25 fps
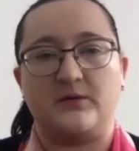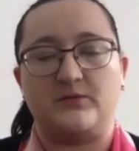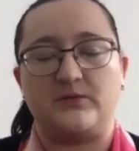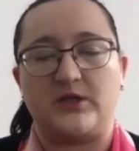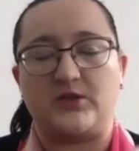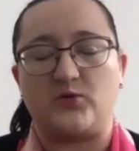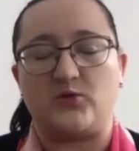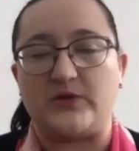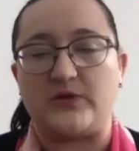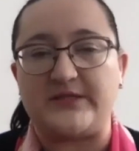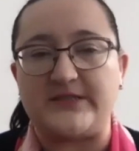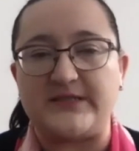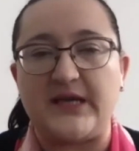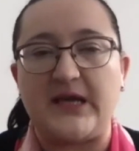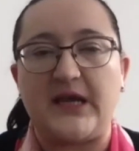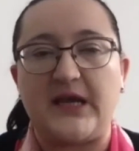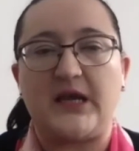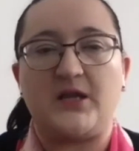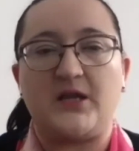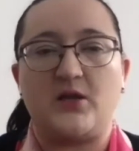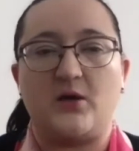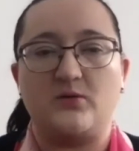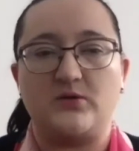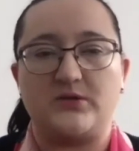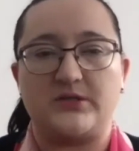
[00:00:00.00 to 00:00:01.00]
we see in
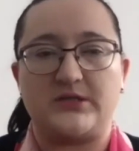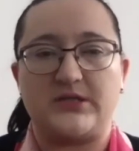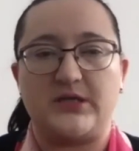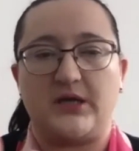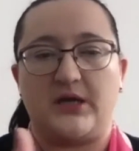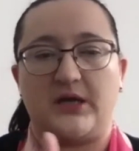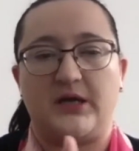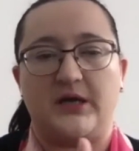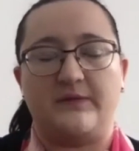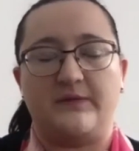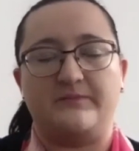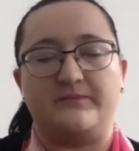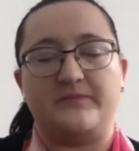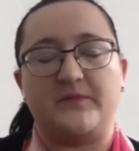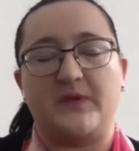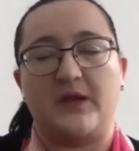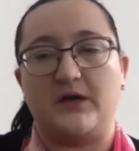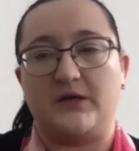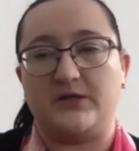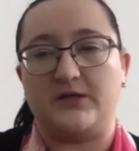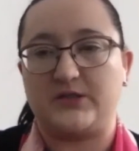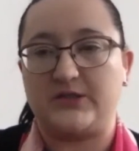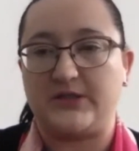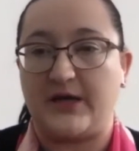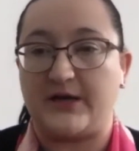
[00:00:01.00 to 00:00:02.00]
those
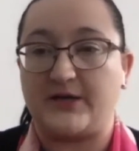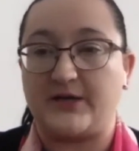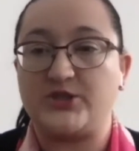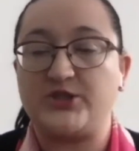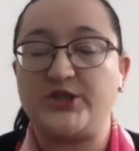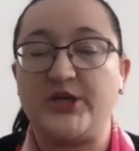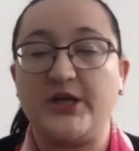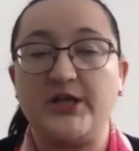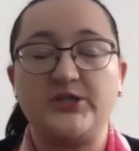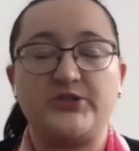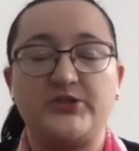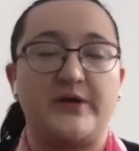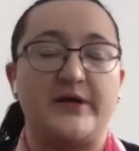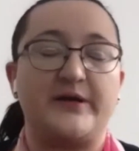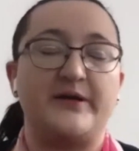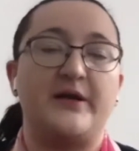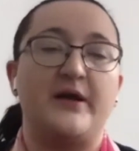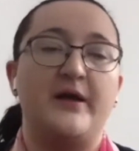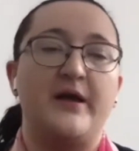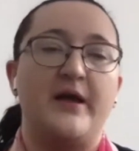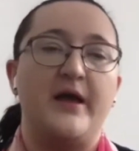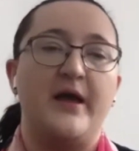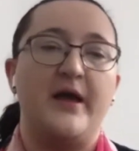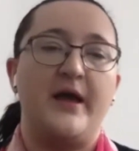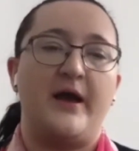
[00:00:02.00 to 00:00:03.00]
young children
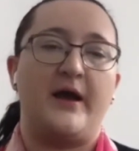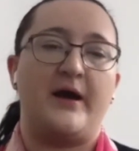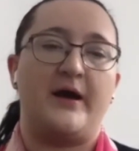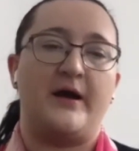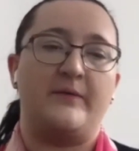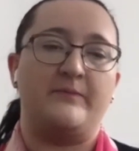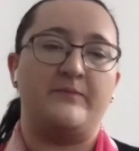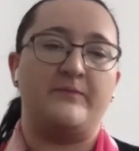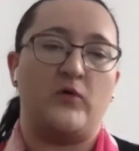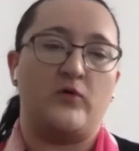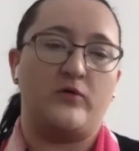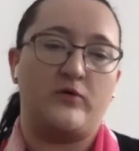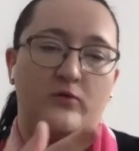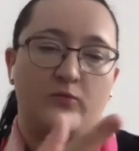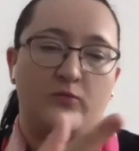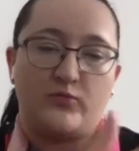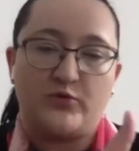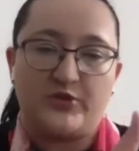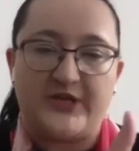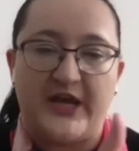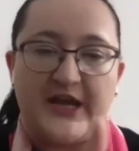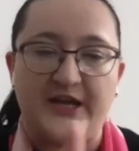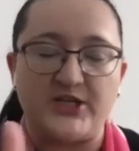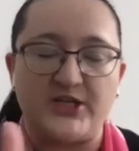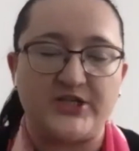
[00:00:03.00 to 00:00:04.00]
or
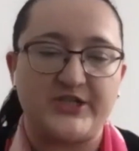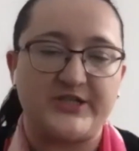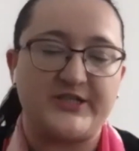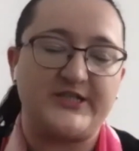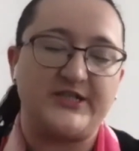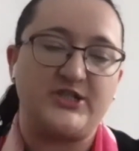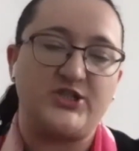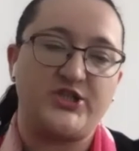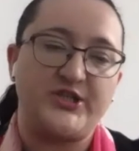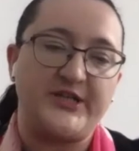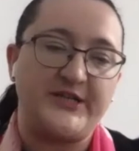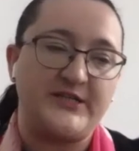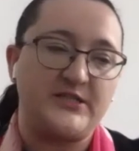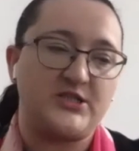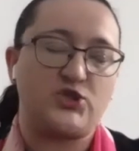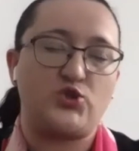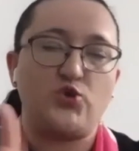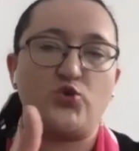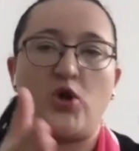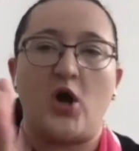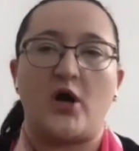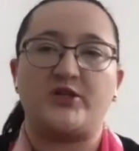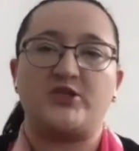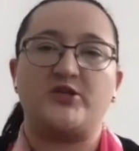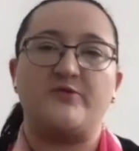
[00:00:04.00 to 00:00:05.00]
mutations in genes do
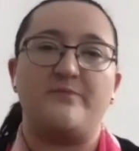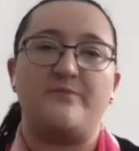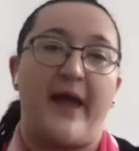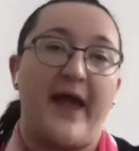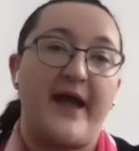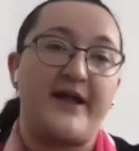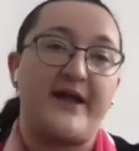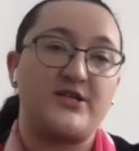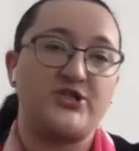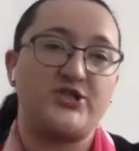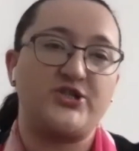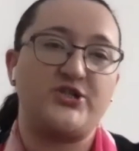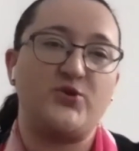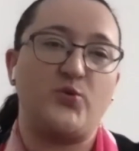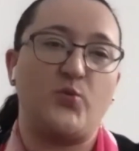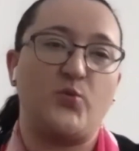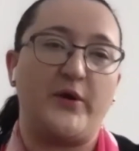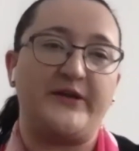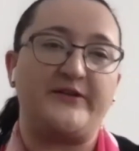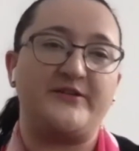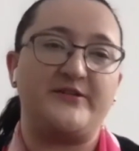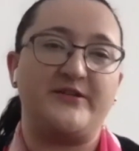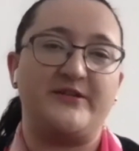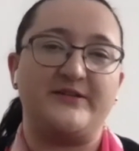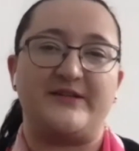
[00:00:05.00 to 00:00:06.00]
not match with
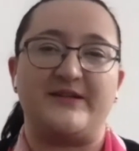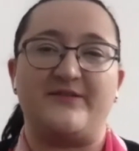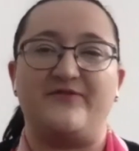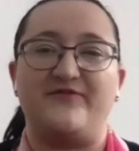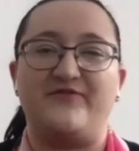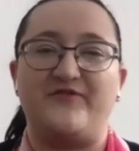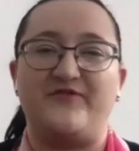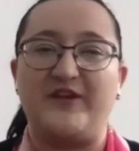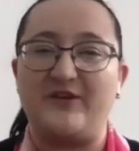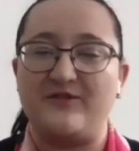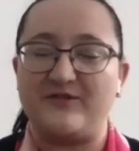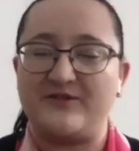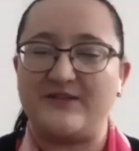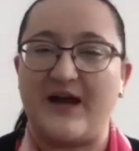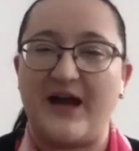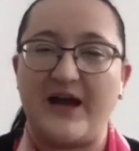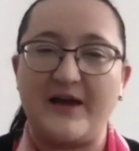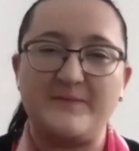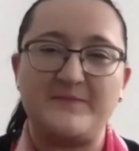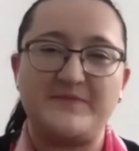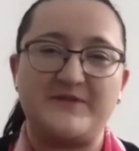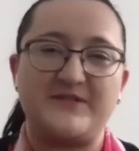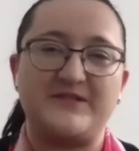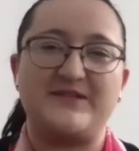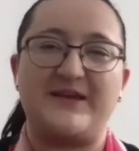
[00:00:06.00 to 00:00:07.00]
the
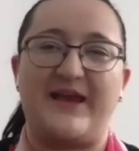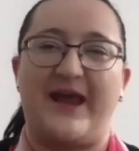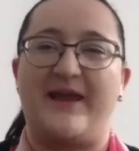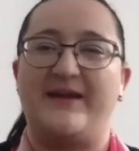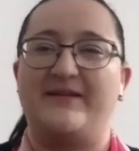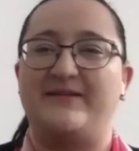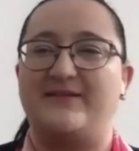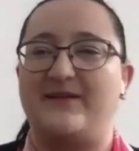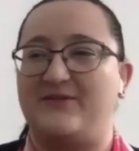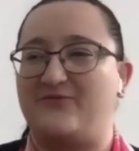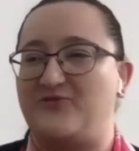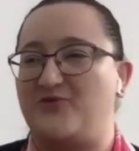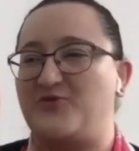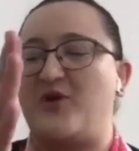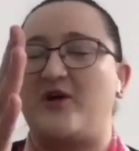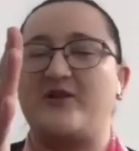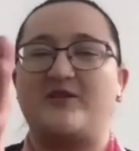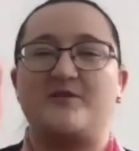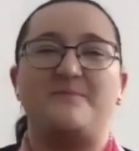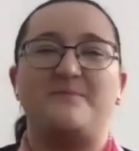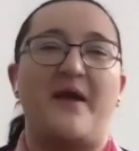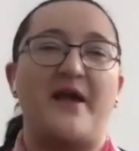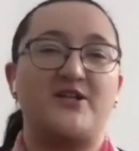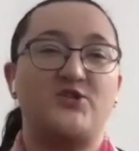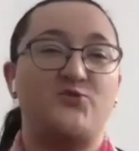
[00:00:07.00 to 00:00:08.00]
phenotypes, and they do not
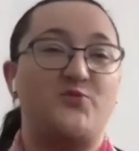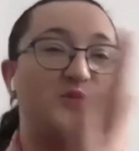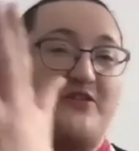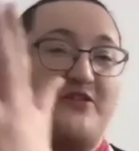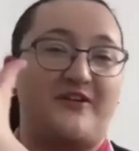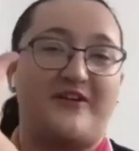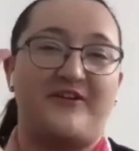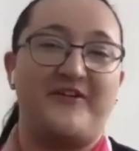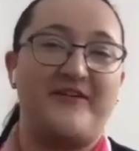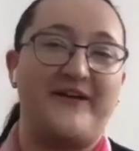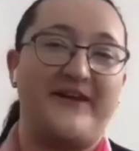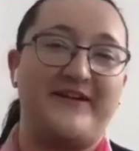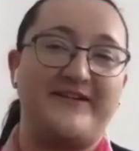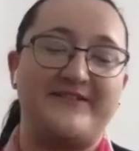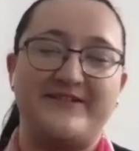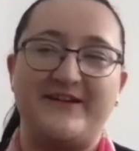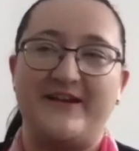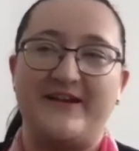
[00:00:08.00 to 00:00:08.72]
match with the current